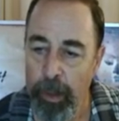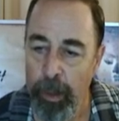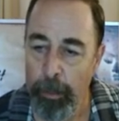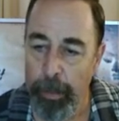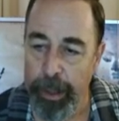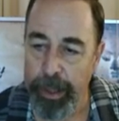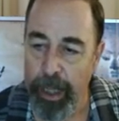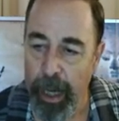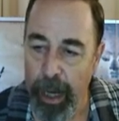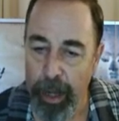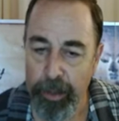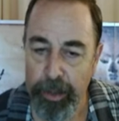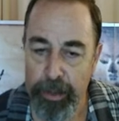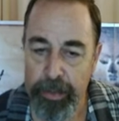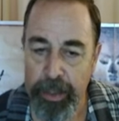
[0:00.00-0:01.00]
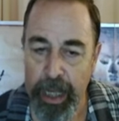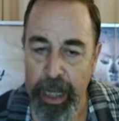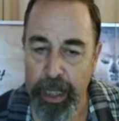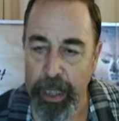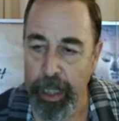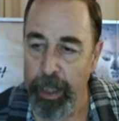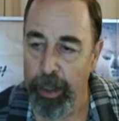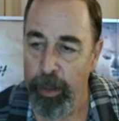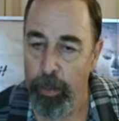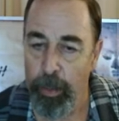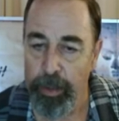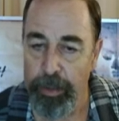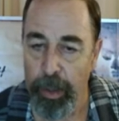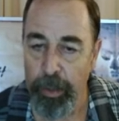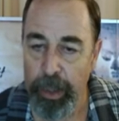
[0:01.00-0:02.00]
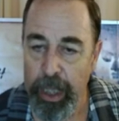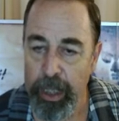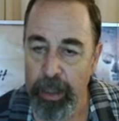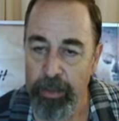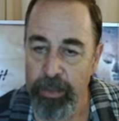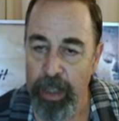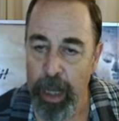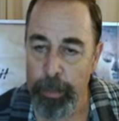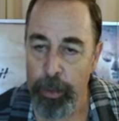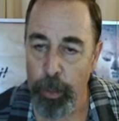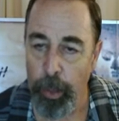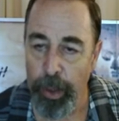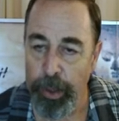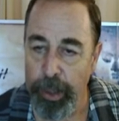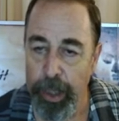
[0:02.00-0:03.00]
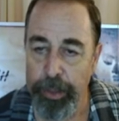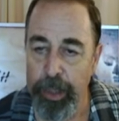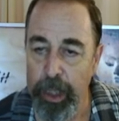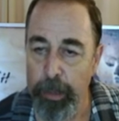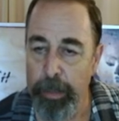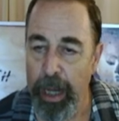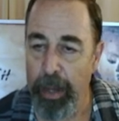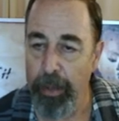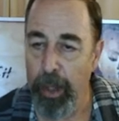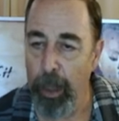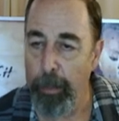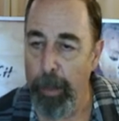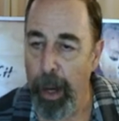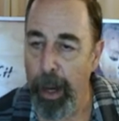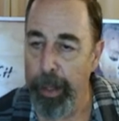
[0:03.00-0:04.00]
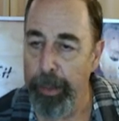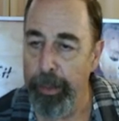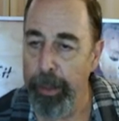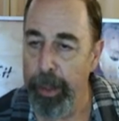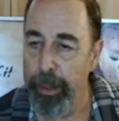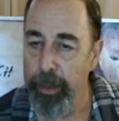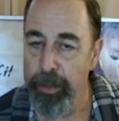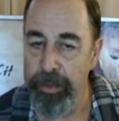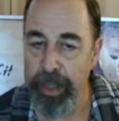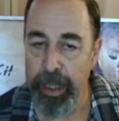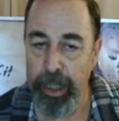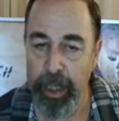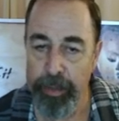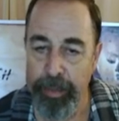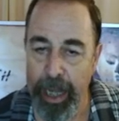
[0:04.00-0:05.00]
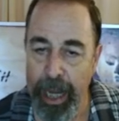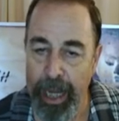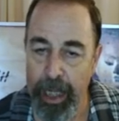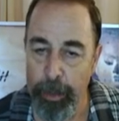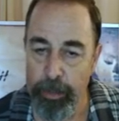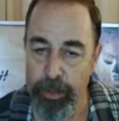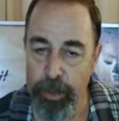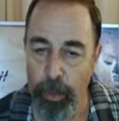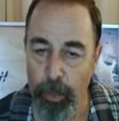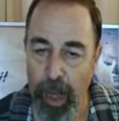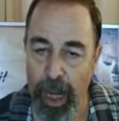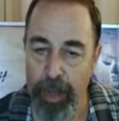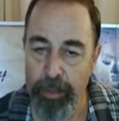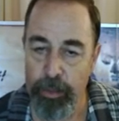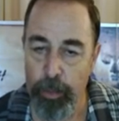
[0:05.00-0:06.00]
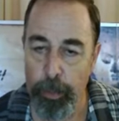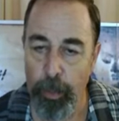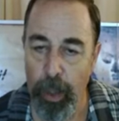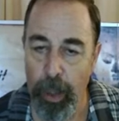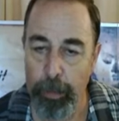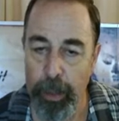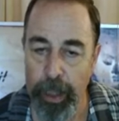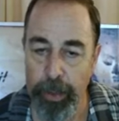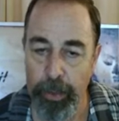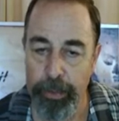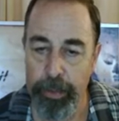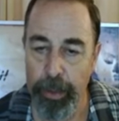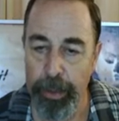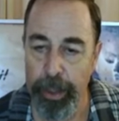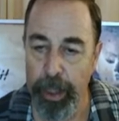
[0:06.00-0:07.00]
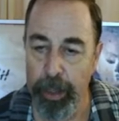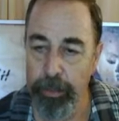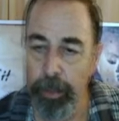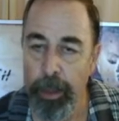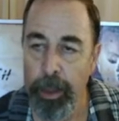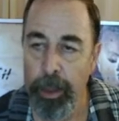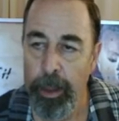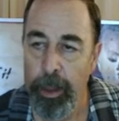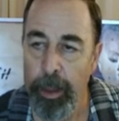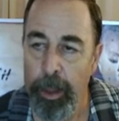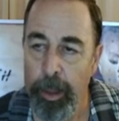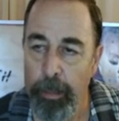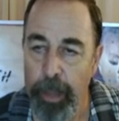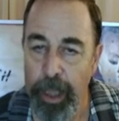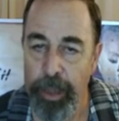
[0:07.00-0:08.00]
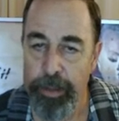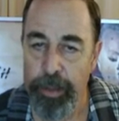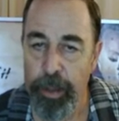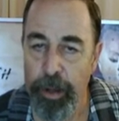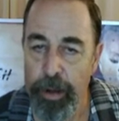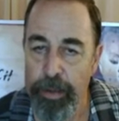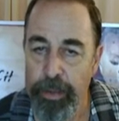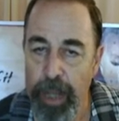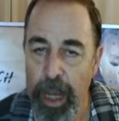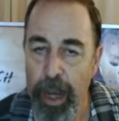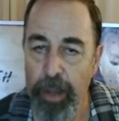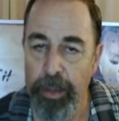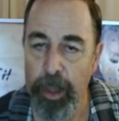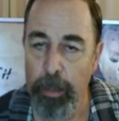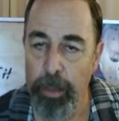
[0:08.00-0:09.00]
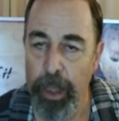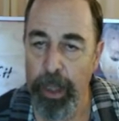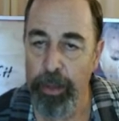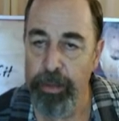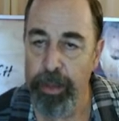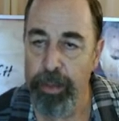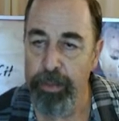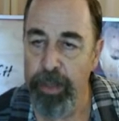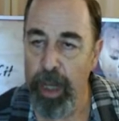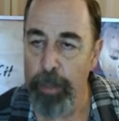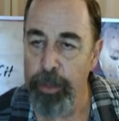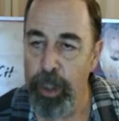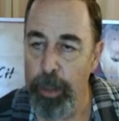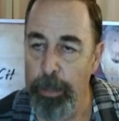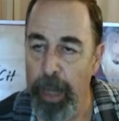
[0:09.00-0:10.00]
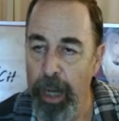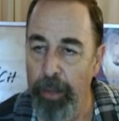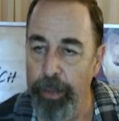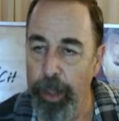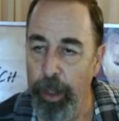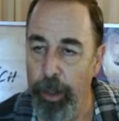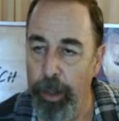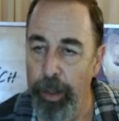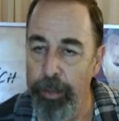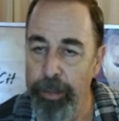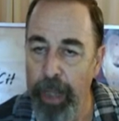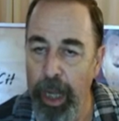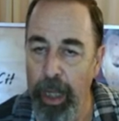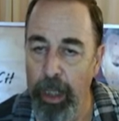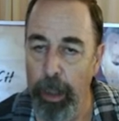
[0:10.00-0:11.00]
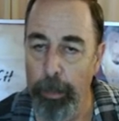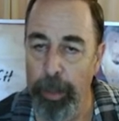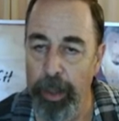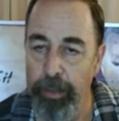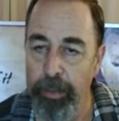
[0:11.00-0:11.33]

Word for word: But the understanding was only conceptual. Nothing about our modern understanding of atoms derives from what Plato told us. But it turns out that Plato's conception about the Earth element,